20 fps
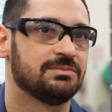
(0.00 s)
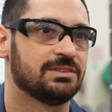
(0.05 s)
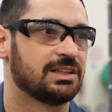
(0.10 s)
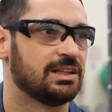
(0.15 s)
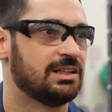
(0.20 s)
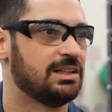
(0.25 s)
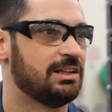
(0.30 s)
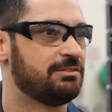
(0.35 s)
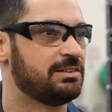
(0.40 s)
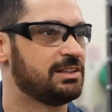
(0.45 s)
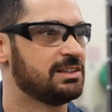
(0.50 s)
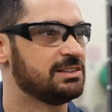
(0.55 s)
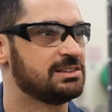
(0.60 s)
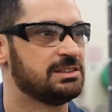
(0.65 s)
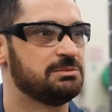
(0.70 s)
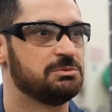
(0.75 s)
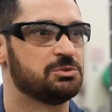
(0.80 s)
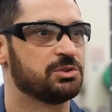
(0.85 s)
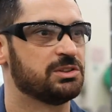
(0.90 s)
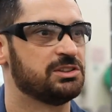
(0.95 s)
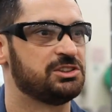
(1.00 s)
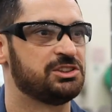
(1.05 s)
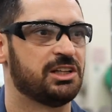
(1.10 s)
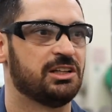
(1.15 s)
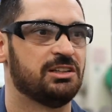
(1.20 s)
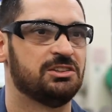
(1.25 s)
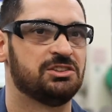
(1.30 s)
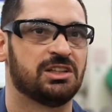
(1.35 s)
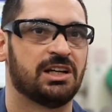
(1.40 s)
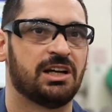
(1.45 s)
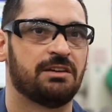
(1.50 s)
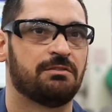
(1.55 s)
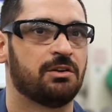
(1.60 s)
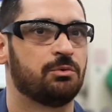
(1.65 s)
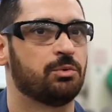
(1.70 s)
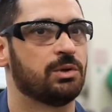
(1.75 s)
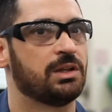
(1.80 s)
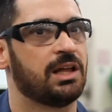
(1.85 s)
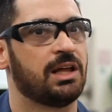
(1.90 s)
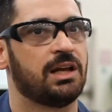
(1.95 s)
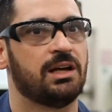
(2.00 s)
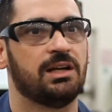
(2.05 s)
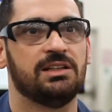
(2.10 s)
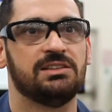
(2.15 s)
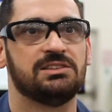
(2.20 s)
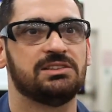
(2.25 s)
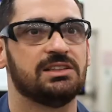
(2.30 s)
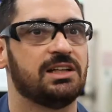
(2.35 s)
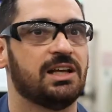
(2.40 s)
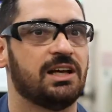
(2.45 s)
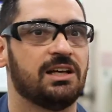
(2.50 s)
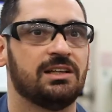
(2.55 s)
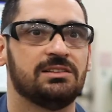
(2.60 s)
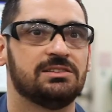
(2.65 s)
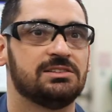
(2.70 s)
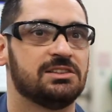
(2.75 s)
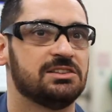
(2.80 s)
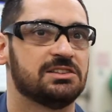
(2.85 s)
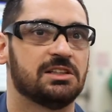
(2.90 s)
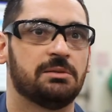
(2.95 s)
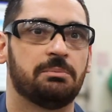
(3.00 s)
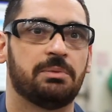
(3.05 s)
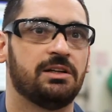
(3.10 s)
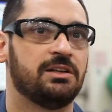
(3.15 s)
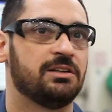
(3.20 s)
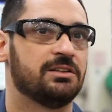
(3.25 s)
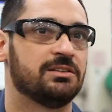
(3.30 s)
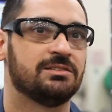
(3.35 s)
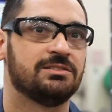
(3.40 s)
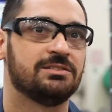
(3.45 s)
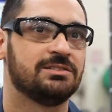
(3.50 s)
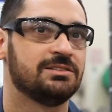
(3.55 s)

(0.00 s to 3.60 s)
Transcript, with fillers: Kind of, everything seems really challenging. I haven't really had an easy day since I've been here.